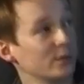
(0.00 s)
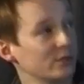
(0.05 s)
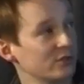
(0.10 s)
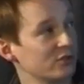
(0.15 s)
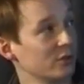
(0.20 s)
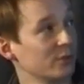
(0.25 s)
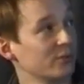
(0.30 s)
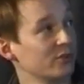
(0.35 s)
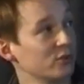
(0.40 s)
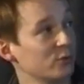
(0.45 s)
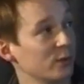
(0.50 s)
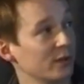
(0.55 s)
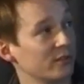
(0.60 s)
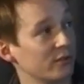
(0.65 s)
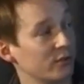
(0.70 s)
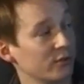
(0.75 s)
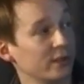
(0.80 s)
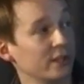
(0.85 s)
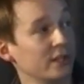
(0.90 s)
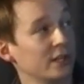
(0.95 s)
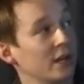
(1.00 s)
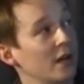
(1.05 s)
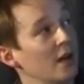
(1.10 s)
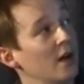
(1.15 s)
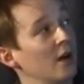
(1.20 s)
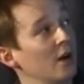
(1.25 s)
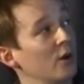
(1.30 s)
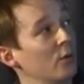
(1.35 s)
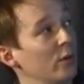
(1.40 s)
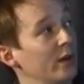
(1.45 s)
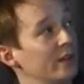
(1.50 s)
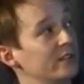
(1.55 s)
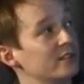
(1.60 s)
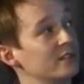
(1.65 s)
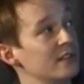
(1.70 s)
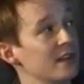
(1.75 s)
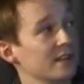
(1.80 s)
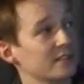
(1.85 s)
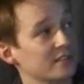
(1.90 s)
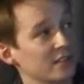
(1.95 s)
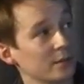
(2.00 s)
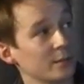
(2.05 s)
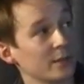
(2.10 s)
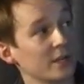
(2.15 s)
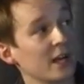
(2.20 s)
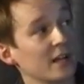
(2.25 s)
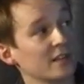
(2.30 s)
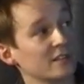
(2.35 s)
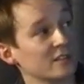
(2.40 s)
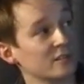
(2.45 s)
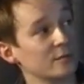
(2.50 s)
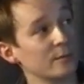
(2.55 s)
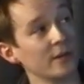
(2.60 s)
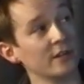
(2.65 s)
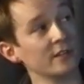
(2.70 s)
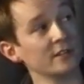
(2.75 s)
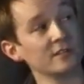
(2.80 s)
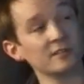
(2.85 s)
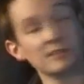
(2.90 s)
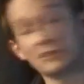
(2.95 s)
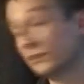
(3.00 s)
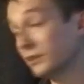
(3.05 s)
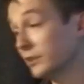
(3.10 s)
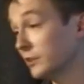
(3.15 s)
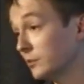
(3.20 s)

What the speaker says: which drops into S3, which next time the cache expires,